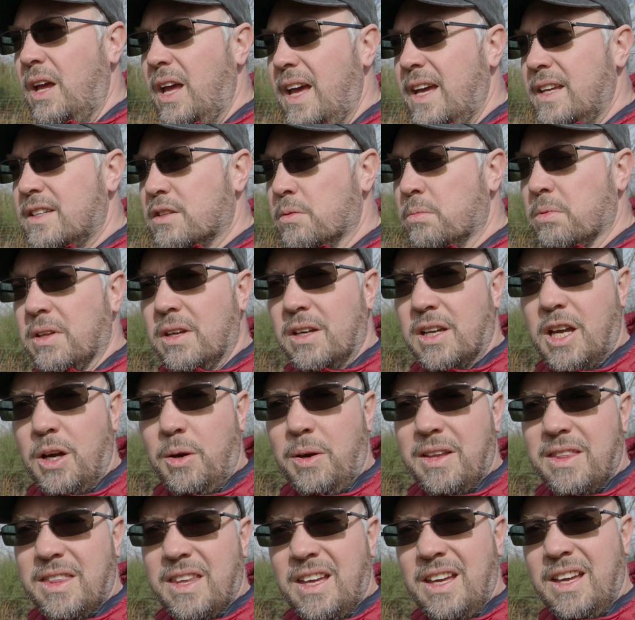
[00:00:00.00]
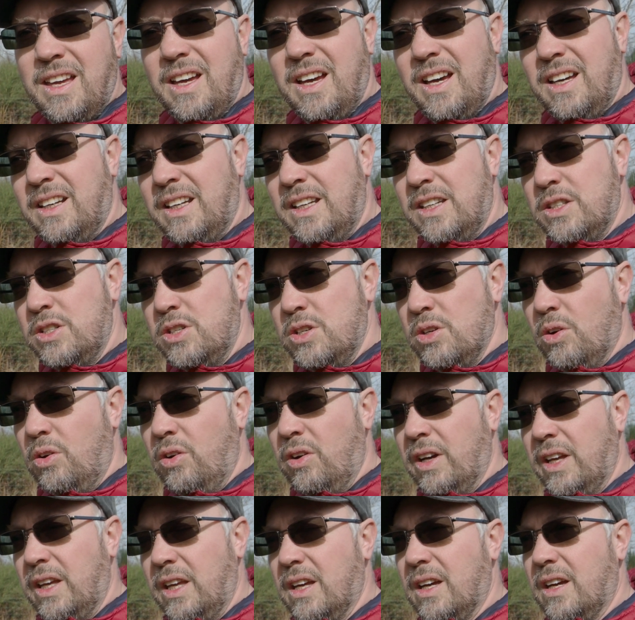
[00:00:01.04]
it's something I go out there and
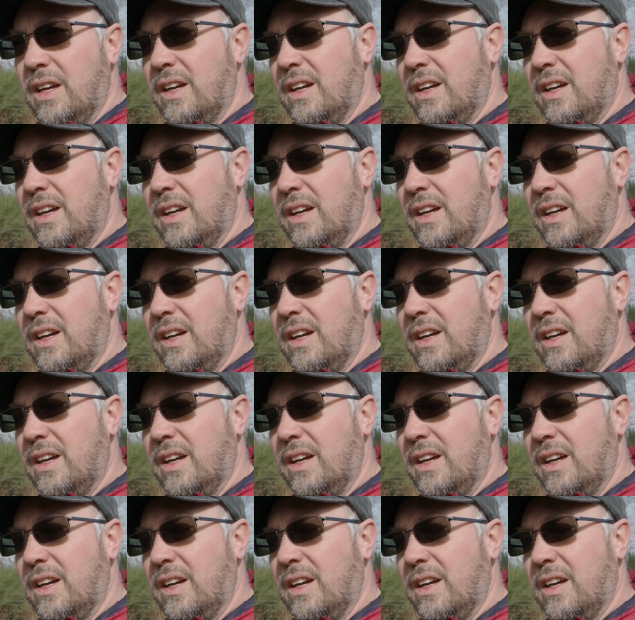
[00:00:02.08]
enjoy,